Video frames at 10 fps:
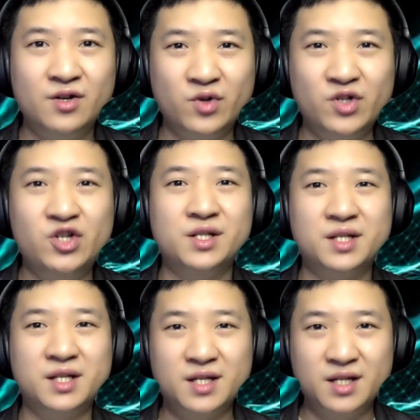which
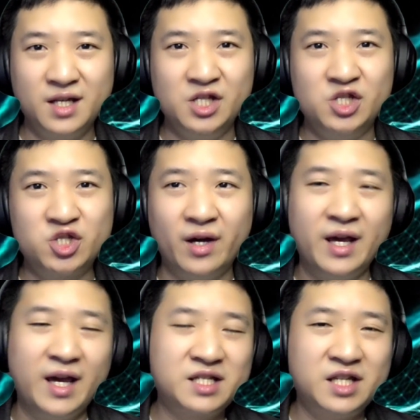is install
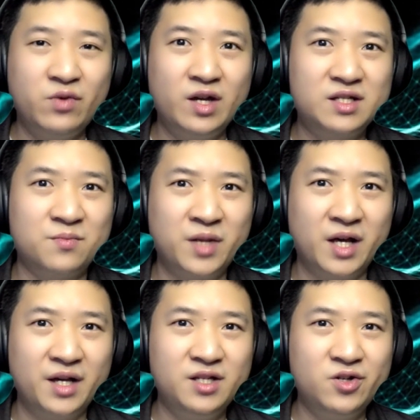and activate the
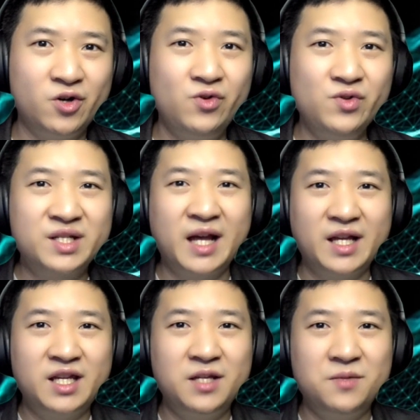plugin called
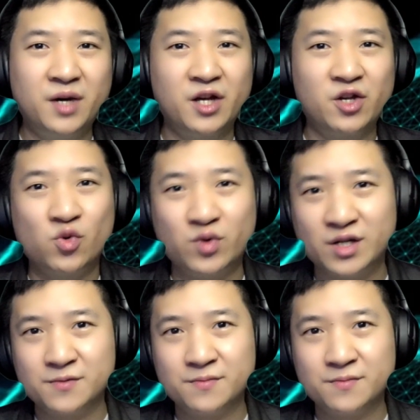Sidekick by Google.